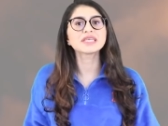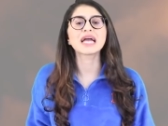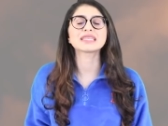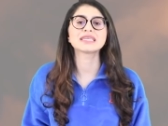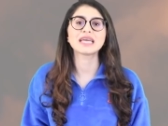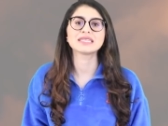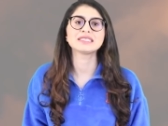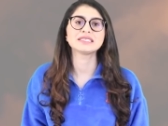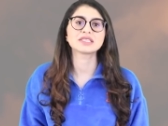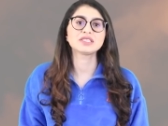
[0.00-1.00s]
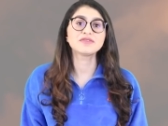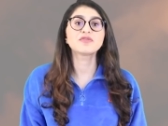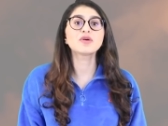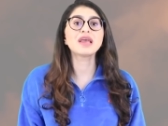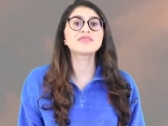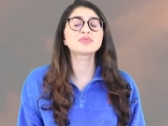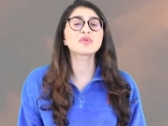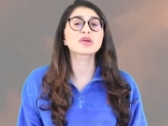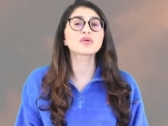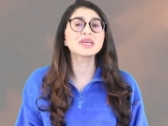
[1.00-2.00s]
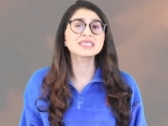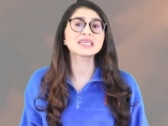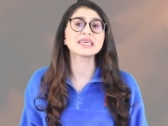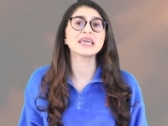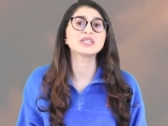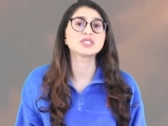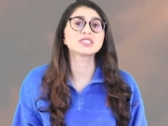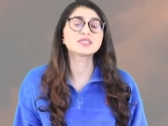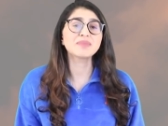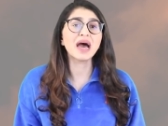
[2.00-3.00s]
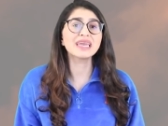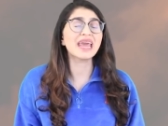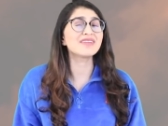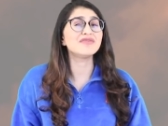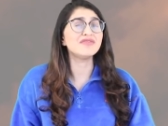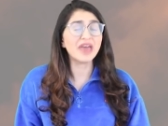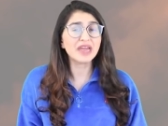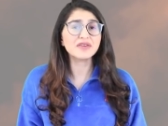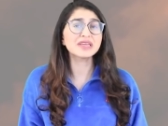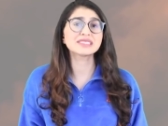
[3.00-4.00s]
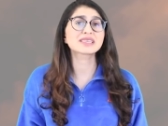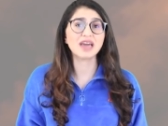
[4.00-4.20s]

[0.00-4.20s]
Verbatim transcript: attack in 1964 left him with a critically injured spine and various